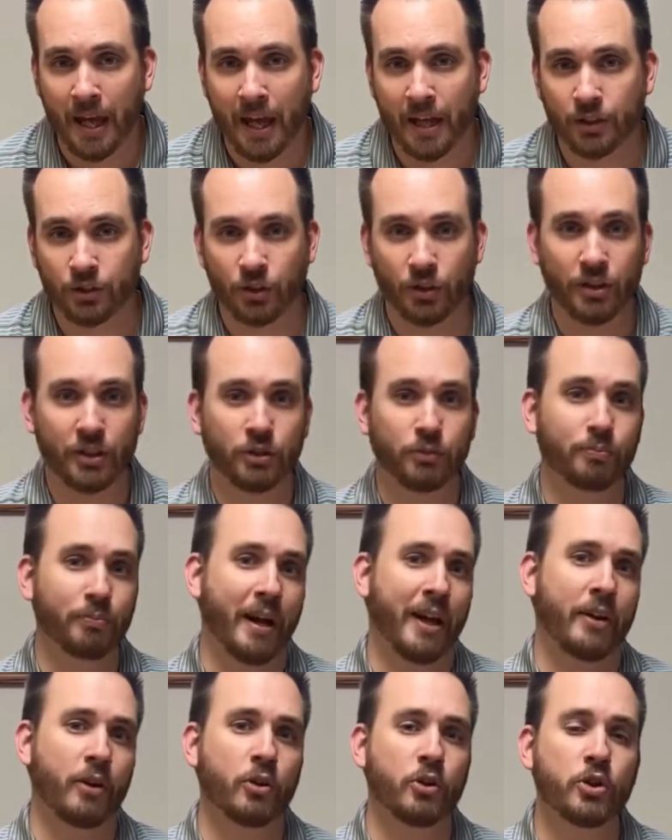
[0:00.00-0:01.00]
And so this
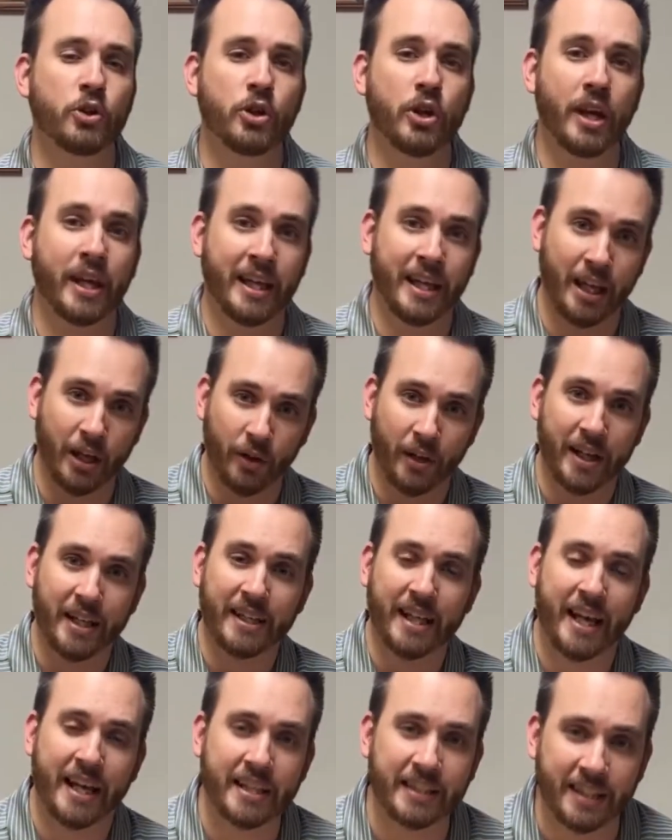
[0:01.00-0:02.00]
mother, hearing
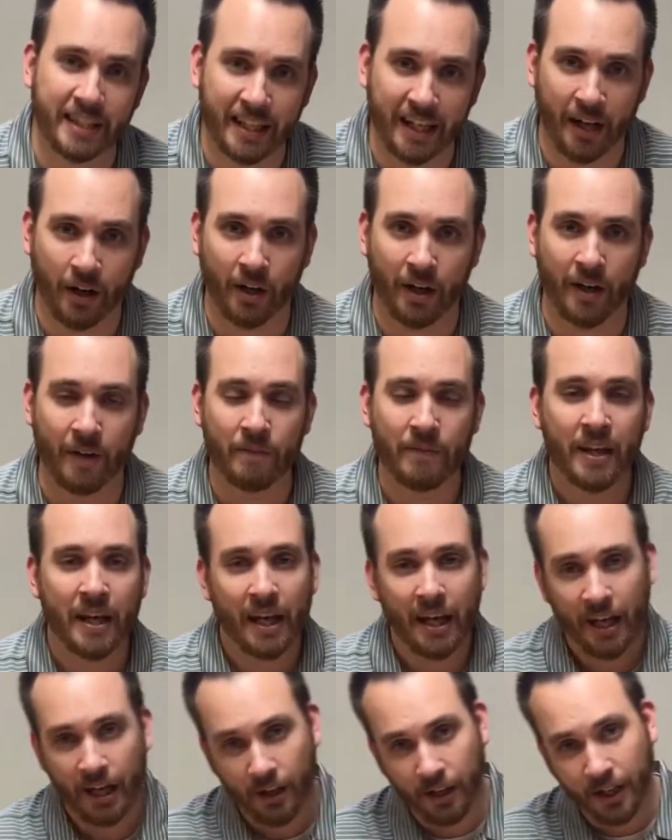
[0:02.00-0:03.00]
that he's in the area,
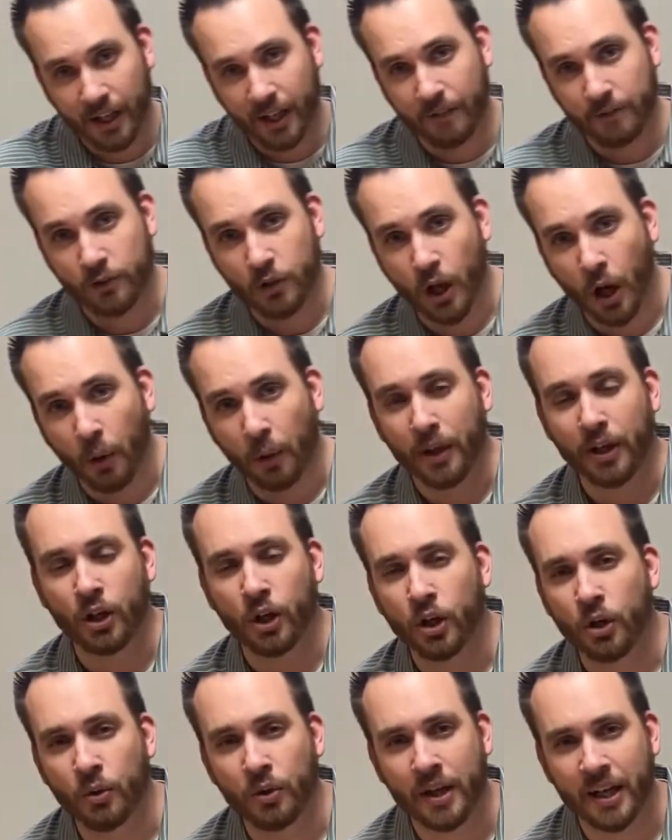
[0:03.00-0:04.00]
hearing of knowing
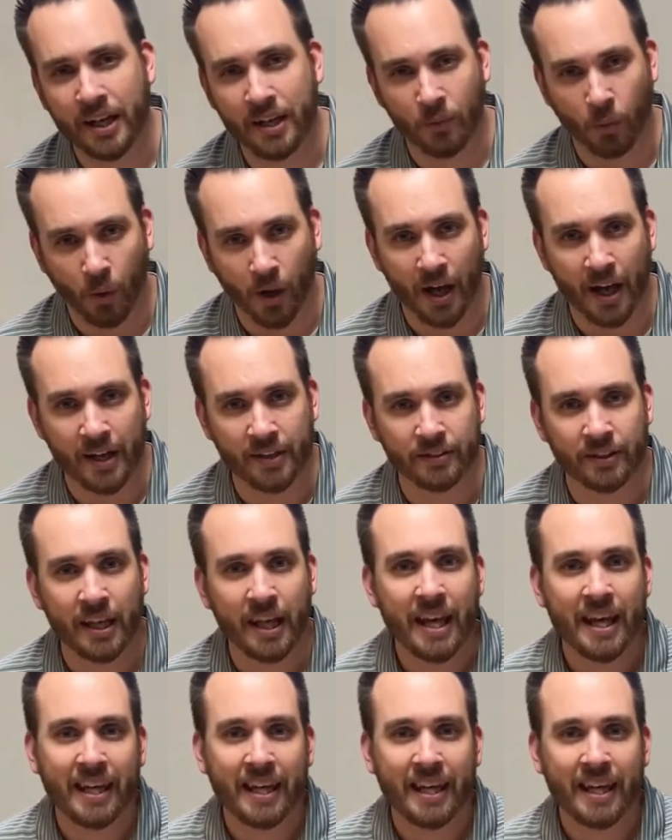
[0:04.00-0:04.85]
who he was,